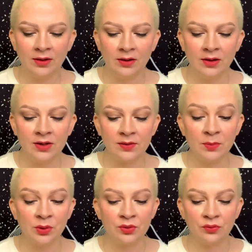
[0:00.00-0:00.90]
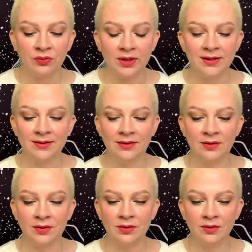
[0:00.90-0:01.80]
this most
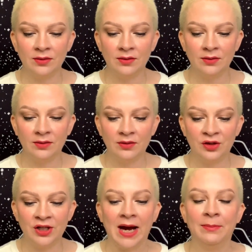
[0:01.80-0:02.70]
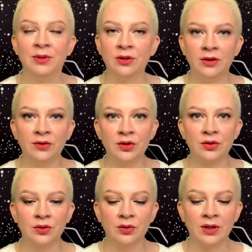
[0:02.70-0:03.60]
recent chapter of your
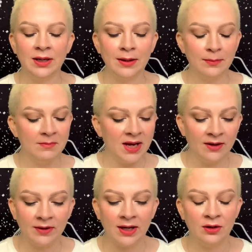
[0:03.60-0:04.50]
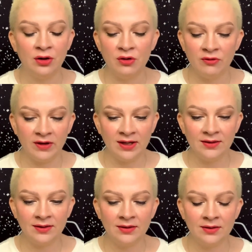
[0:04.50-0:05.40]
story may have had new
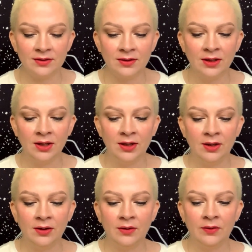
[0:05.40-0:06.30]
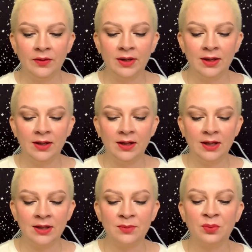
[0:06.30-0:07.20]
faces,
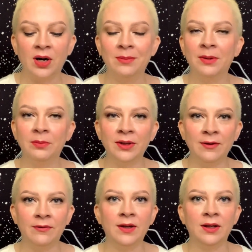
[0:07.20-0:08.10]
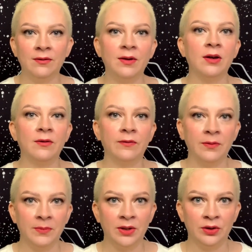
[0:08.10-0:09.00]
it's probably feeling very
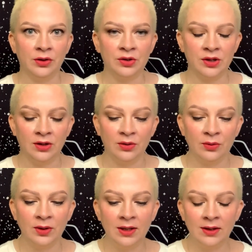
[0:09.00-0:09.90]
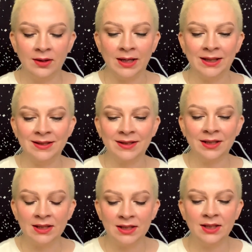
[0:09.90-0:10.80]
familiar to you, like it's
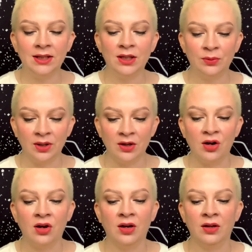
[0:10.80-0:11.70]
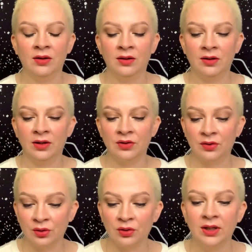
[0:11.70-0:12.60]
continuing on a
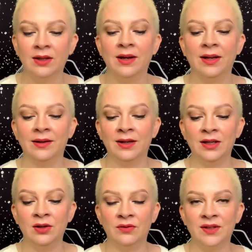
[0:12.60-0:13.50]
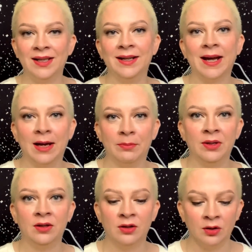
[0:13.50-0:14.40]
storyline that you've seen
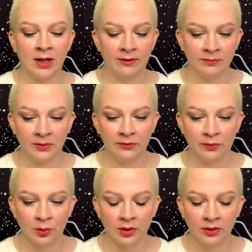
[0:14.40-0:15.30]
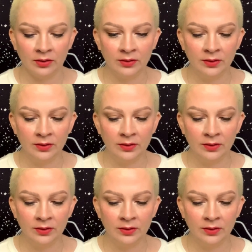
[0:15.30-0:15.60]
happen in your life before.